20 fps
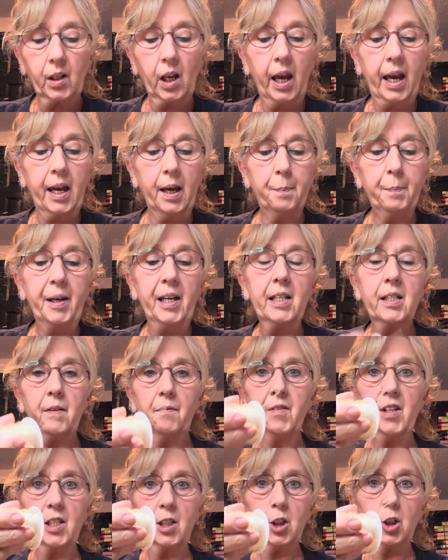a piece of
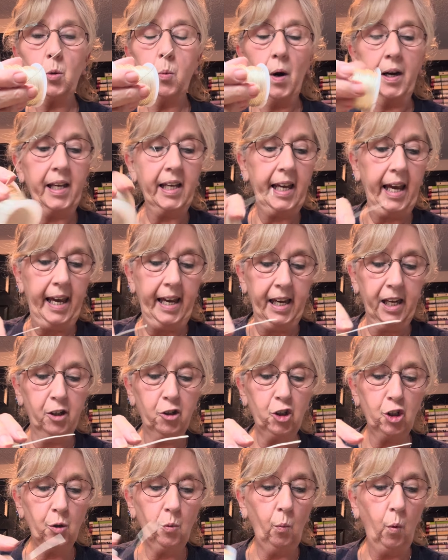this 20
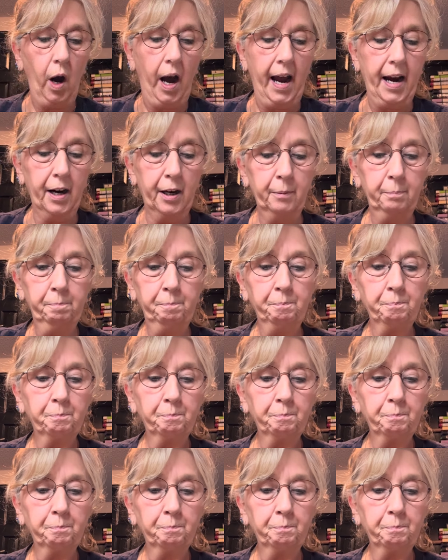gauge wire,